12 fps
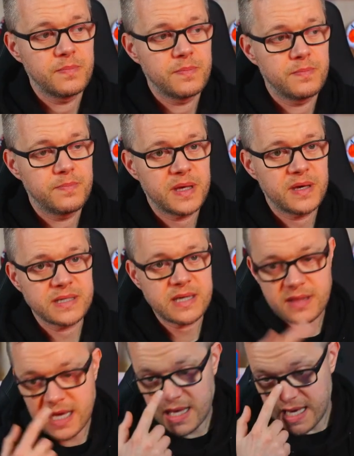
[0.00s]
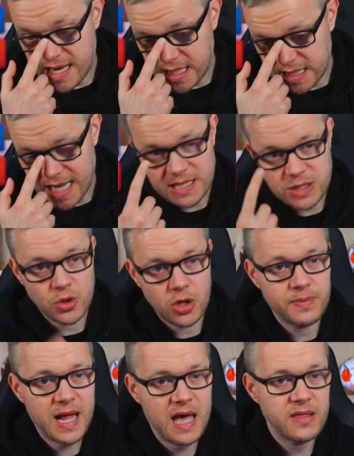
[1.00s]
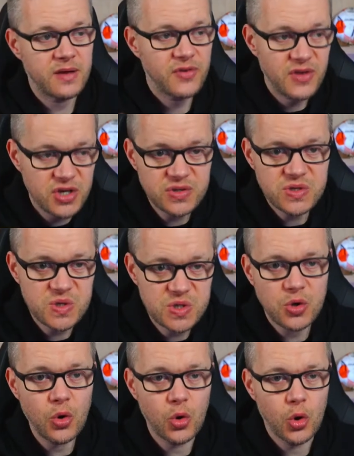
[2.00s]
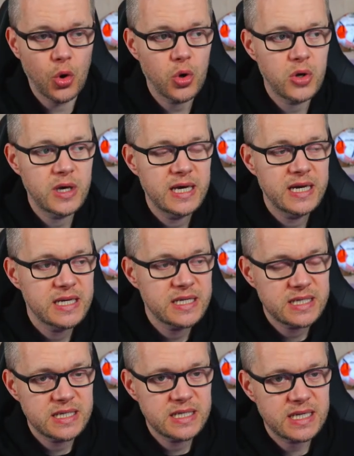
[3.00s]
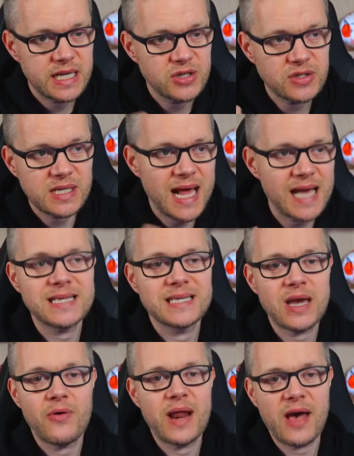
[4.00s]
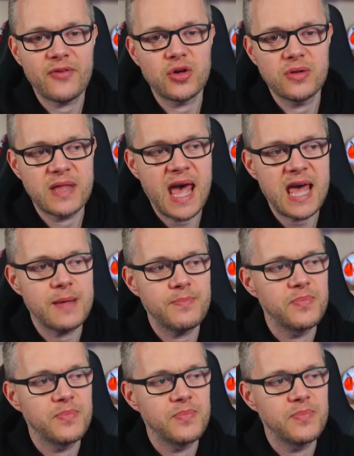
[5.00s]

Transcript: Because I think he is that sort of player that if he doesn't score, he doesn't necessarily have a good game.